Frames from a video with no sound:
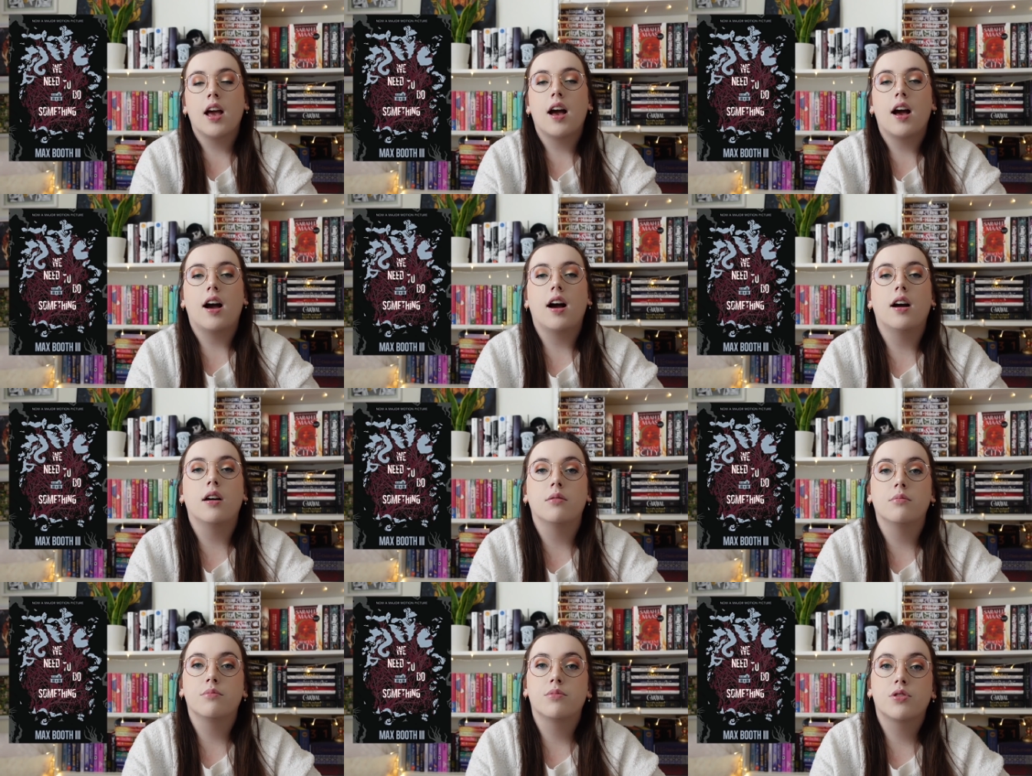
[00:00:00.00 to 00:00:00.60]

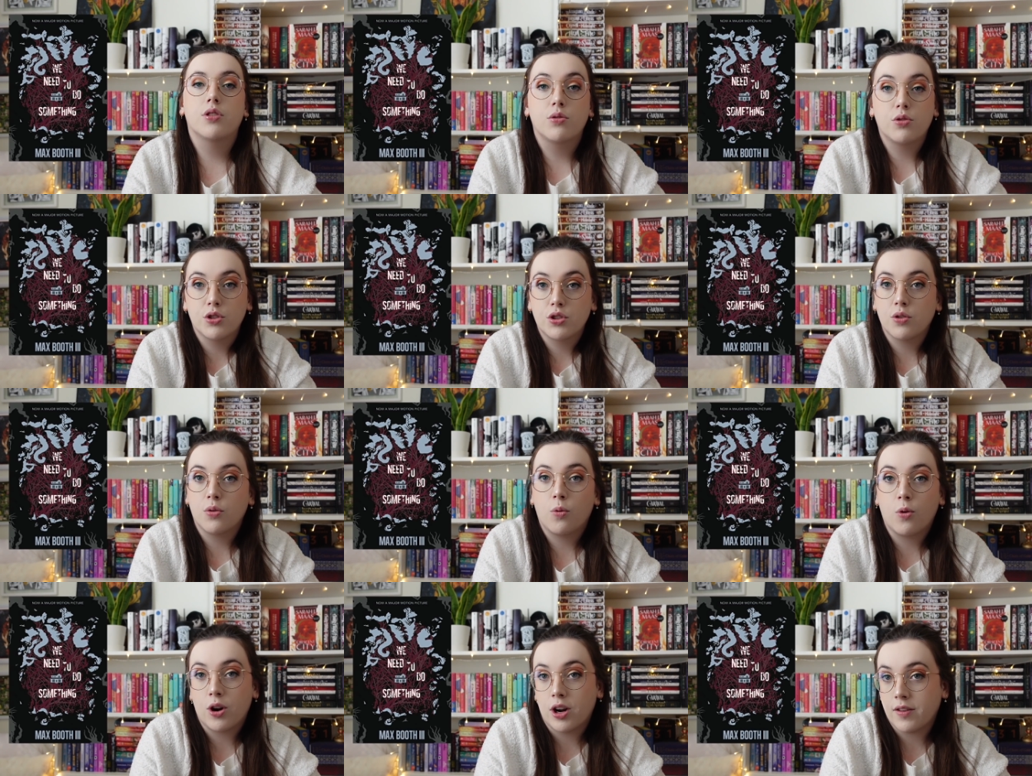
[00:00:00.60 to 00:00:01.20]
Um, so just
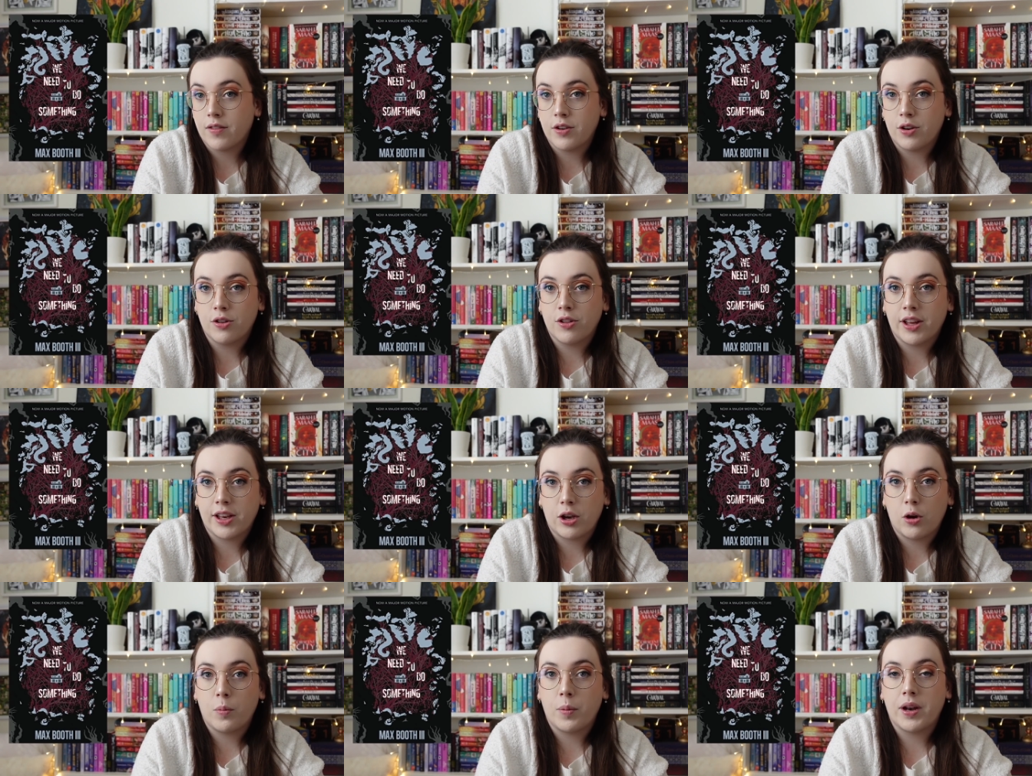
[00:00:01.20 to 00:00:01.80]
a warning if you don't
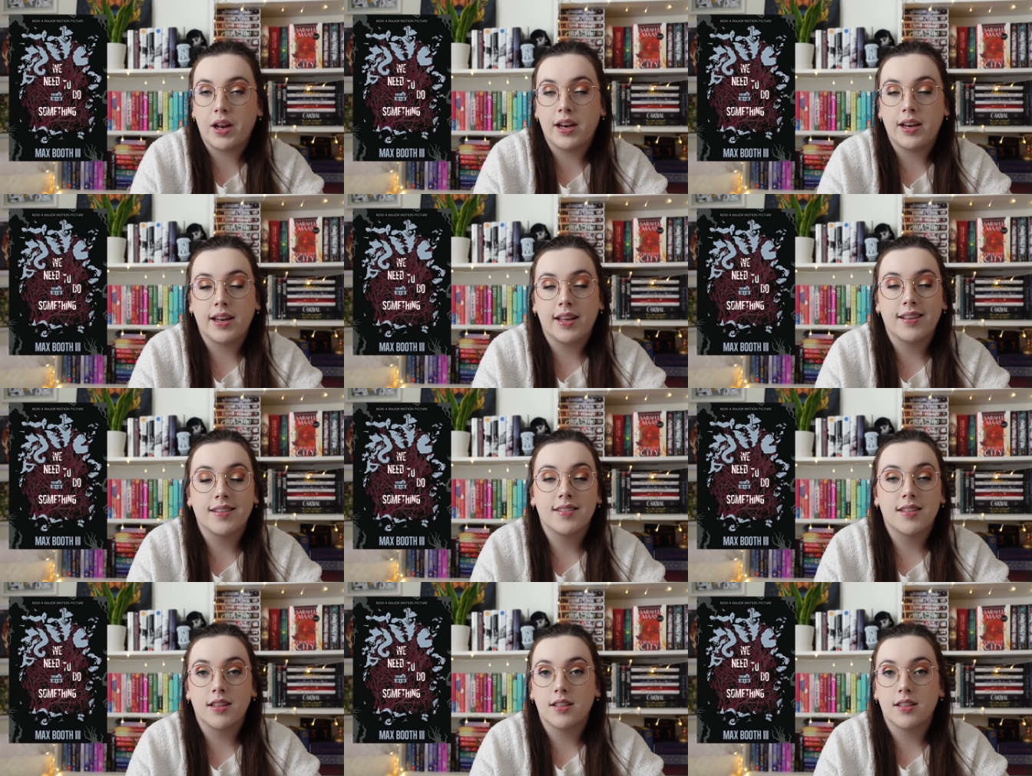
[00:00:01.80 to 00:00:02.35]
like open endings,